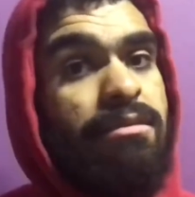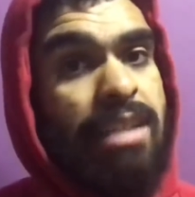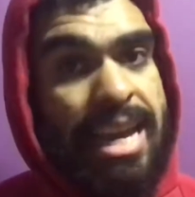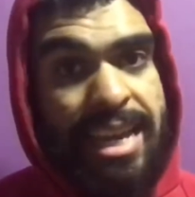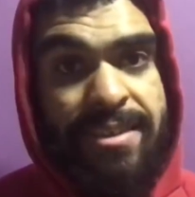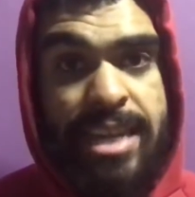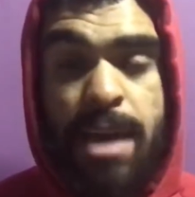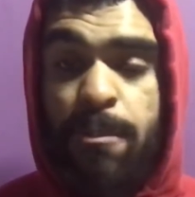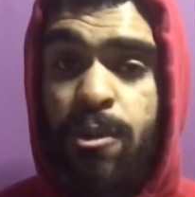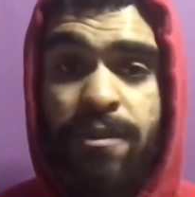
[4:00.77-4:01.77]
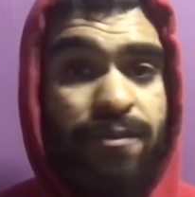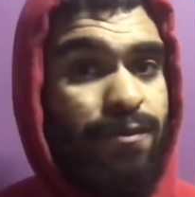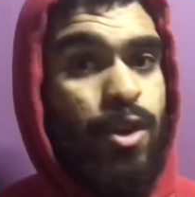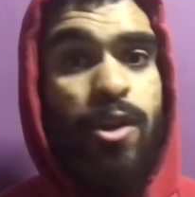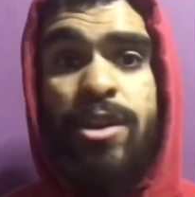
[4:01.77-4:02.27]
like example, if
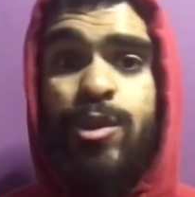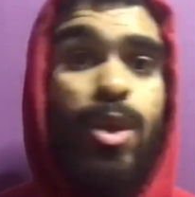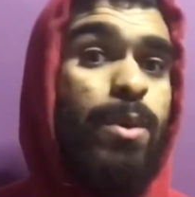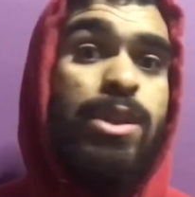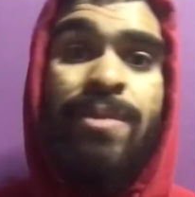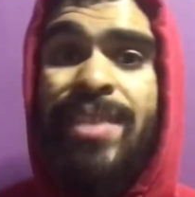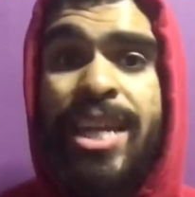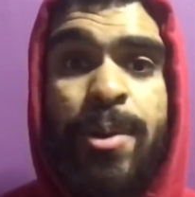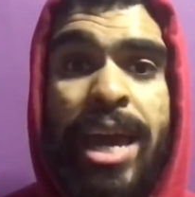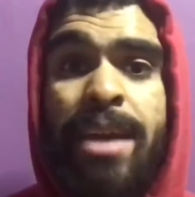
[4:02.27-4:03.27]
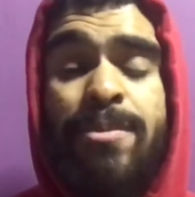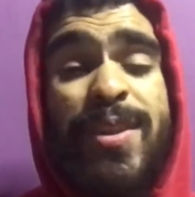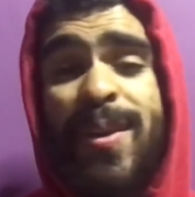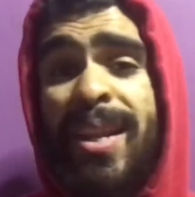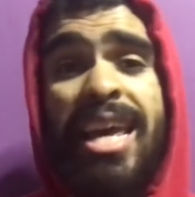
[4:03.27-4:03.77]
you're so into video games
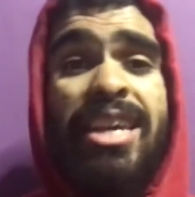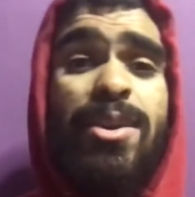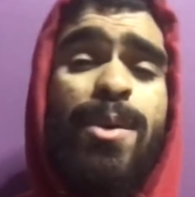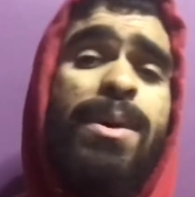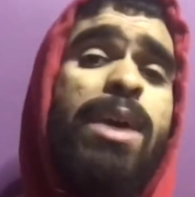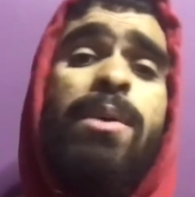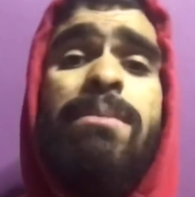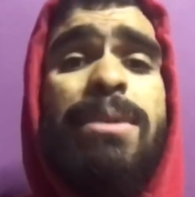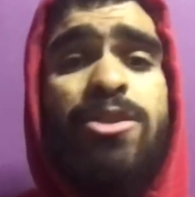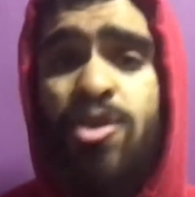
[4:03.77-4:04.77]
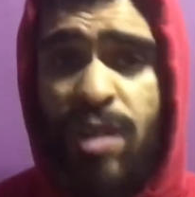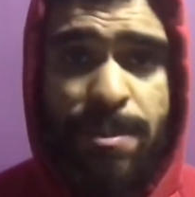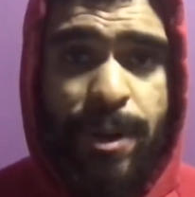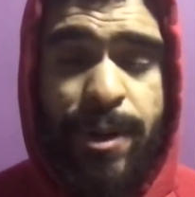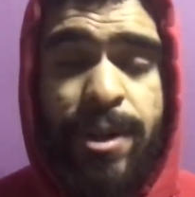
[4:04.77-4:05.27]
and you're like, you know what, I want to be a
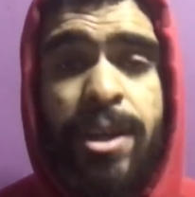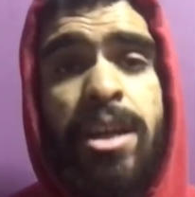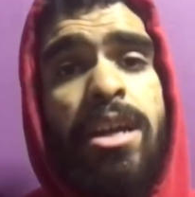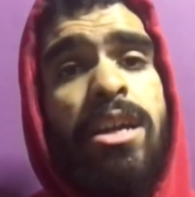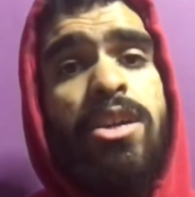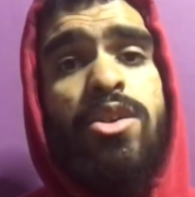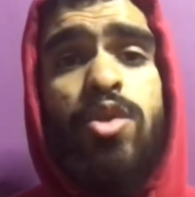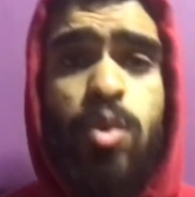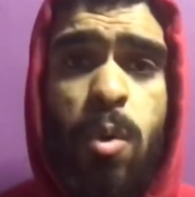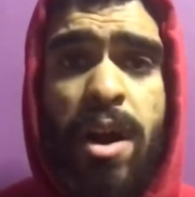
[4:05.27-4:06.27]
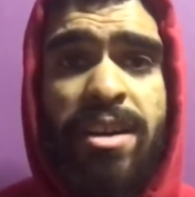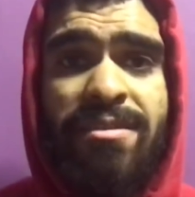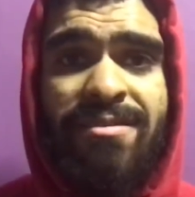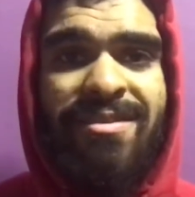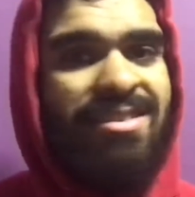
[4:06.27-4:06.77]
streamer. Sure,
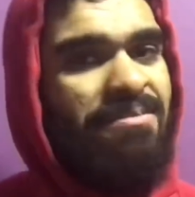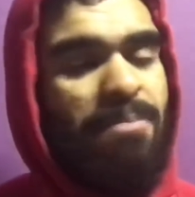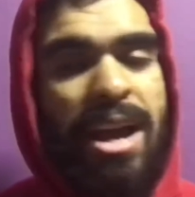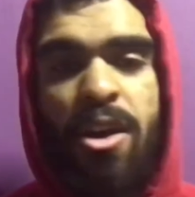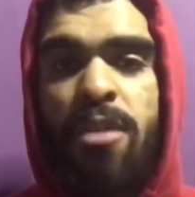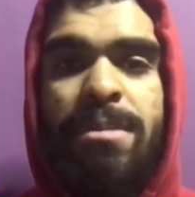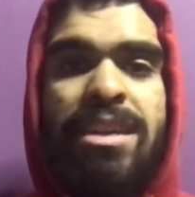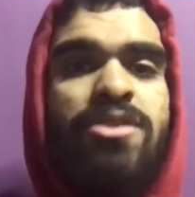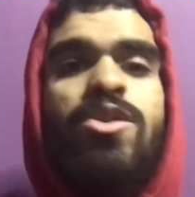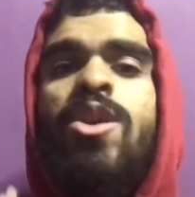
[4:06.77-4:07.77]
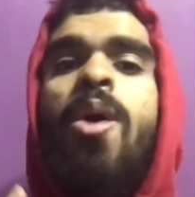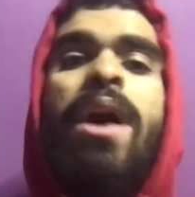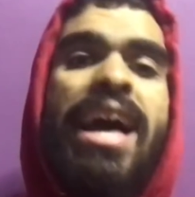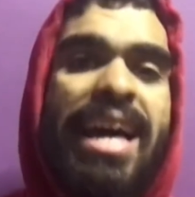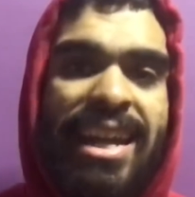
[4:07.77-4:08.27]
by all means, go
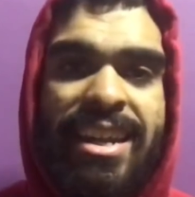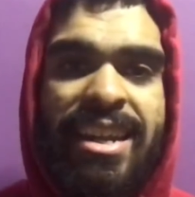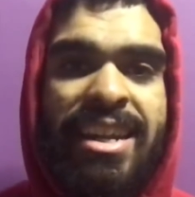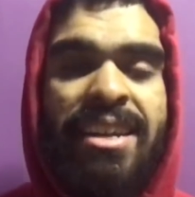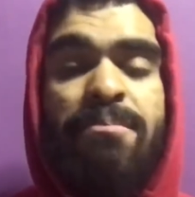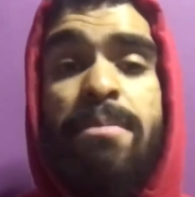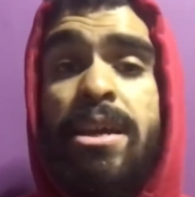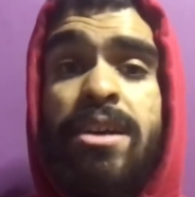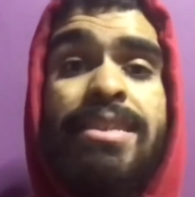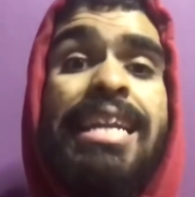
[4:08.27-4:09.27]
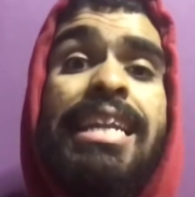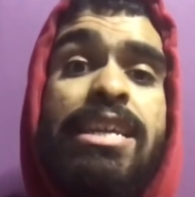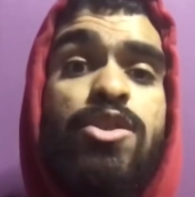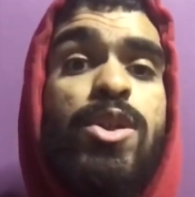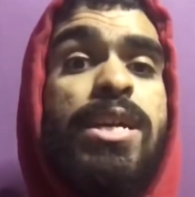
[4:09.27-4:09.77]
ahead, because at
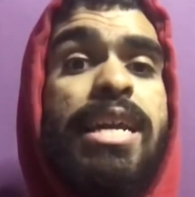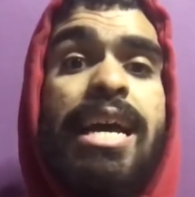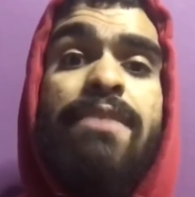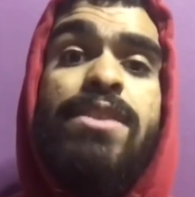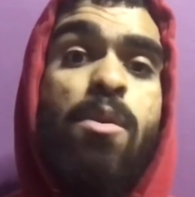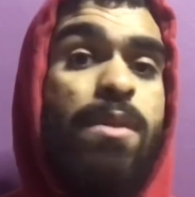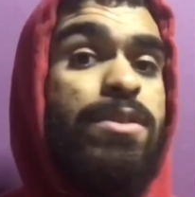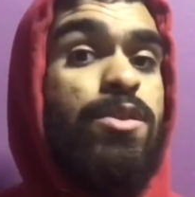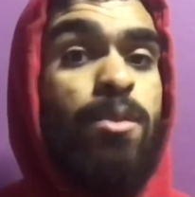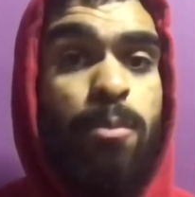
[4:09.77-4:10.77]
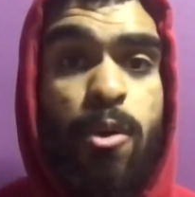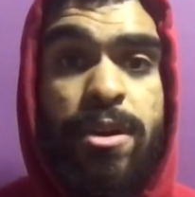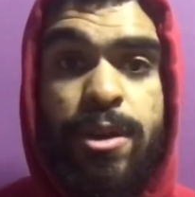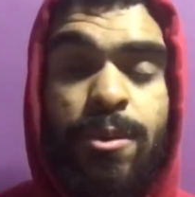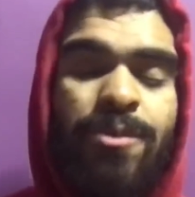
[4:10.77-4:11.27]
least you're going to have someone to
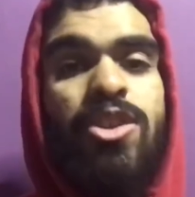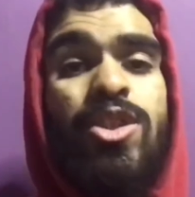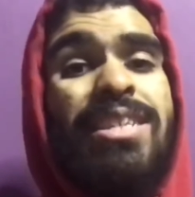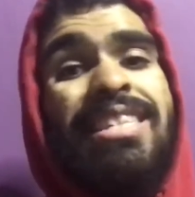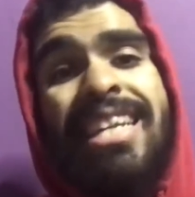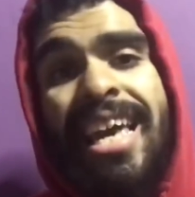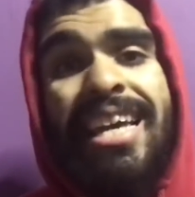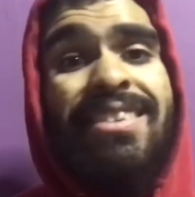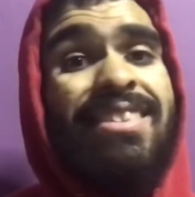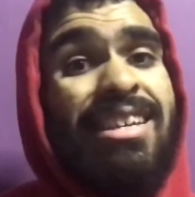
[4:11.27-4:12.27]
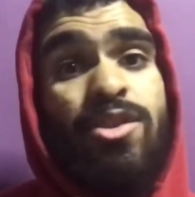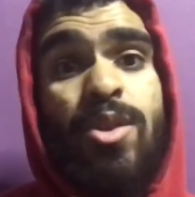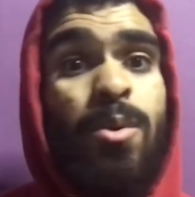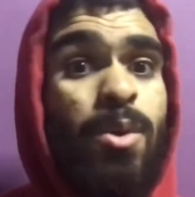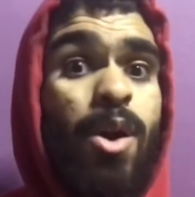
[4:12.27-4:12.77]
support you just in case things
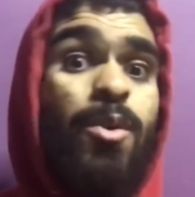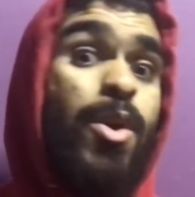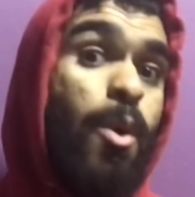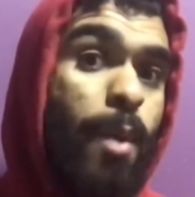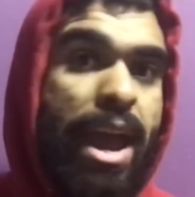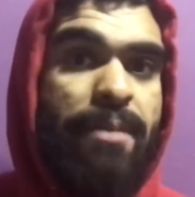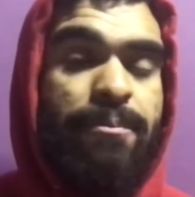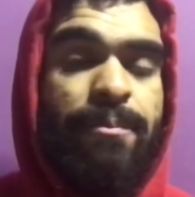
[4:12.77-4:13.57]
don't go your way.